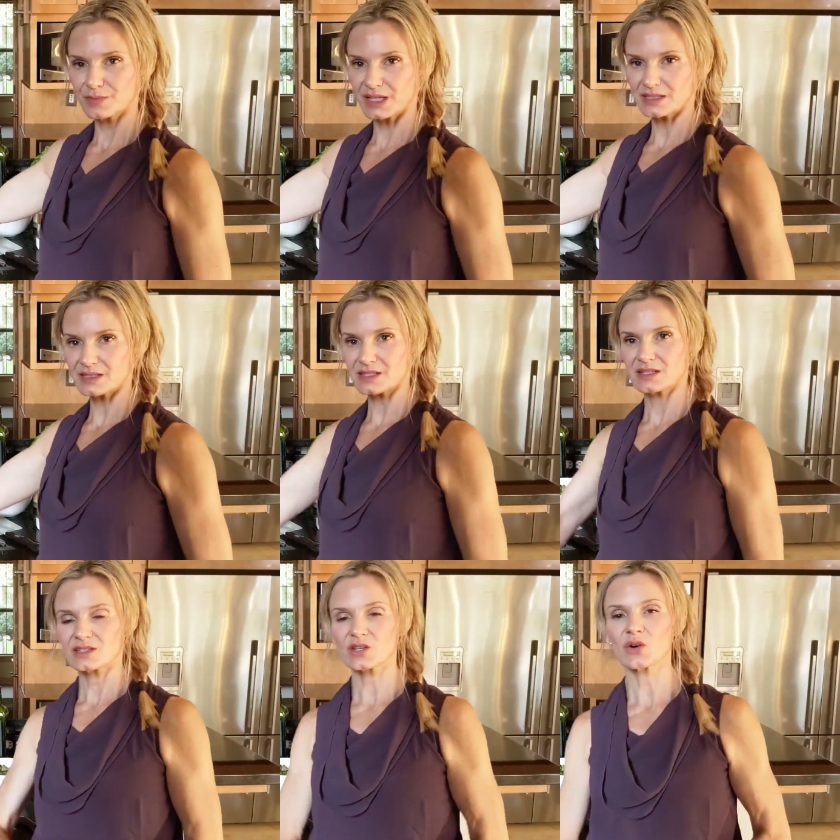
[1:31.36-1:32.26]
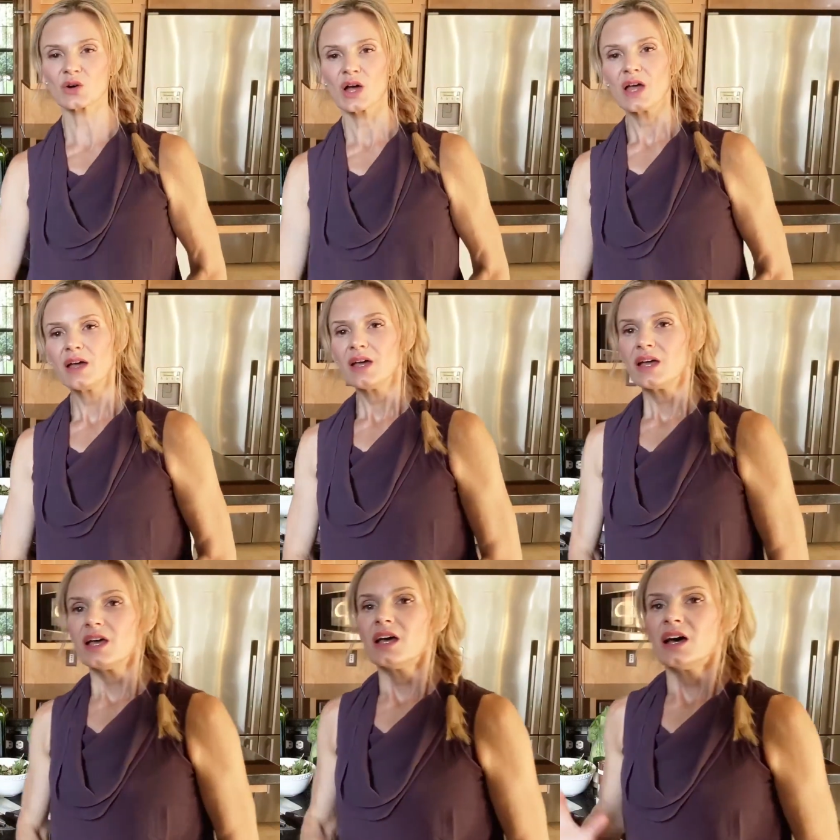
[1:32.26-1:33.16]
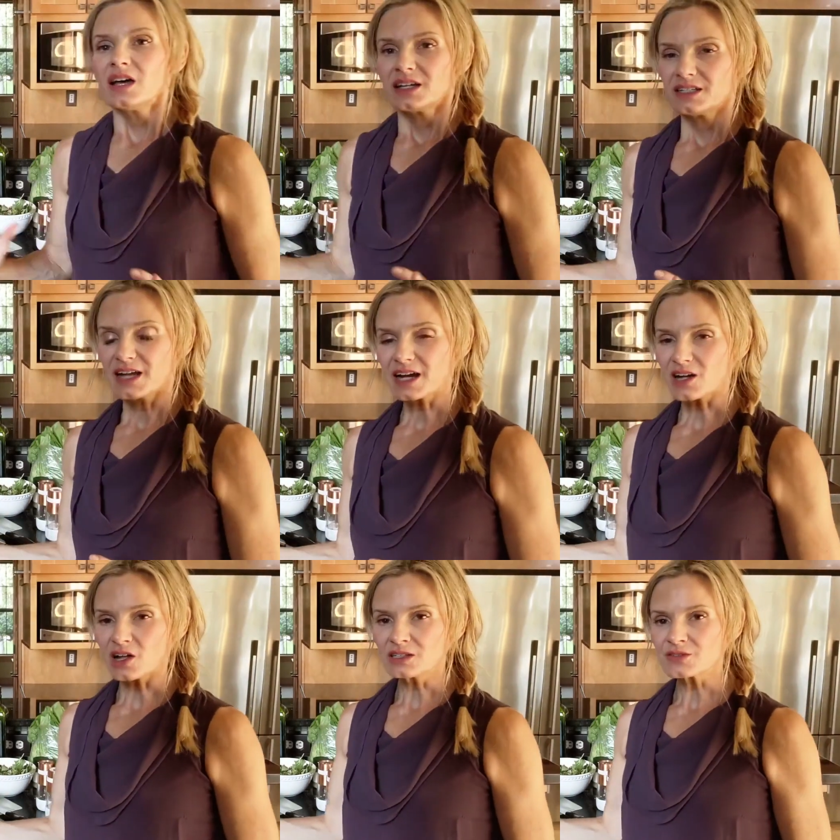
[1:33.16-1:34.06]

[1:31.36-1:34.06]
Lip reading: beans. So not all